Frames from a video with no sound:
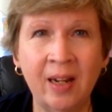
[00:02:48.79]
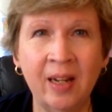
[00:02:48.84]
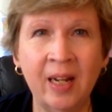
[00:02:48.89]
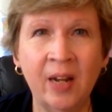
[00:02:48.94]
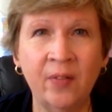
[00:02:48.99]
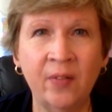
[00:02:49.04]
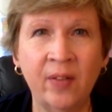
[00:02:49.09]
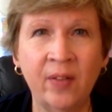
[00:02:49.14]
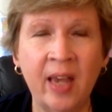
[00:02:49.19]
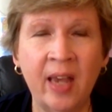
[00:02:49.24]
in
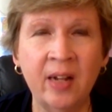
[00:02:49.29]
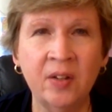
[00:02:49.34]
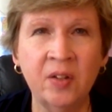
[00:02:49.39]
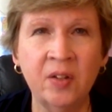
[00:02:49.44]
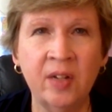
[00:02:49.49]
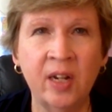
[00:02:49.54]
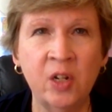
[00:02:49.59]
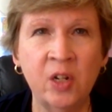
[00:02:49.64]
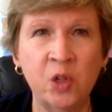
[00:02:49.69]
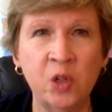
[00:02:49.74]

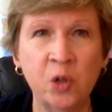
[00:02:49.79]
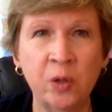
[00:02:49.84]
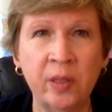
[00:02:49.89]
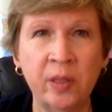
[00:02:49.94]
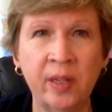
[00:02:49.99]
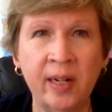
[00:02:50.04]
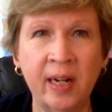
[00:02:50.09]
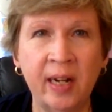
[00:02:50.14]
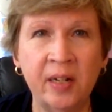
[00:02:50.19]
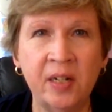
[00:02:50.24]
Afghanistan during
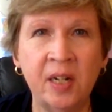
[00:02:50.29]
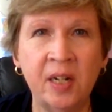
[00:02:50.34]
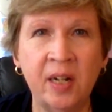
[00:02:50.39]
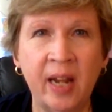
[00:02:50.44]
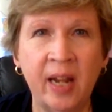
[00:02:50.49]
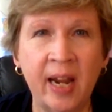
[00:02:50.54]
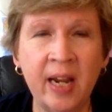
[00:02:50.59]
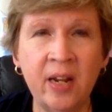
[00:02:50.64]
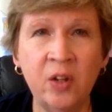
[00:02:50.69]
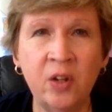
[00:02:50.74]
the
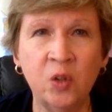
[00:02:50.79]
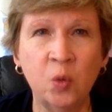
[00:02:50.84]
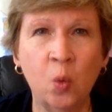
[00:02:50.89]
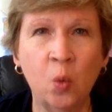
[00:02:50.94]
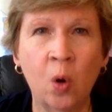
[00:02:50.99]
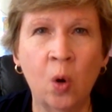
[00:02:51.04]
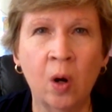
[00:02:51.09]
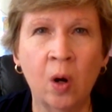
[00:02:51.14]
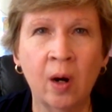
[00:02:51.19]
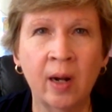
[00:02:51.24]
1980s
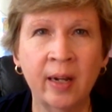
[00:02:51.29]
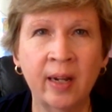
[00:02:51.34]
war